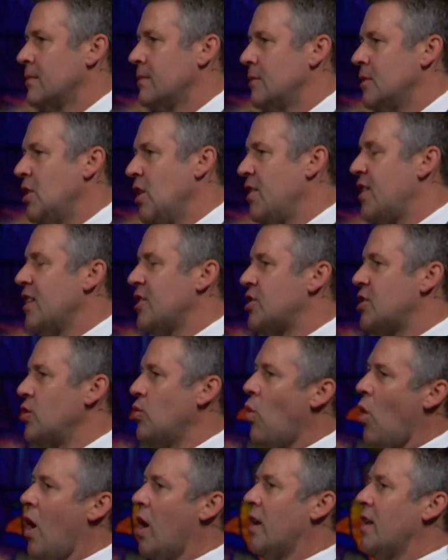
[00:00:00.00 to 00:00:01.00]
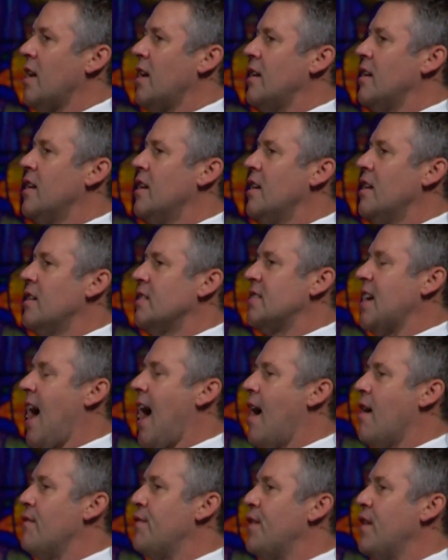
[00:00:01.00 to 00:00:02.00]
Do you think she wanted it to
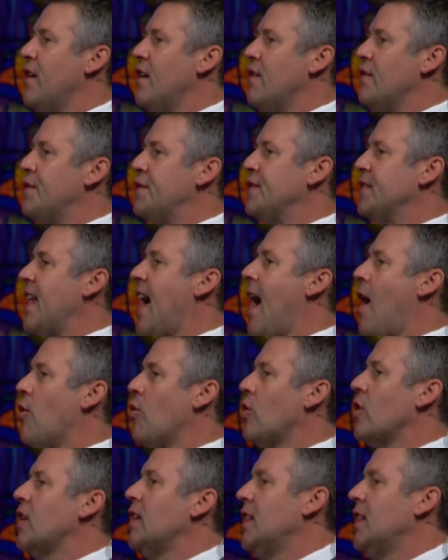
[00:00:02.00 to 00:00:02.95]
have flowery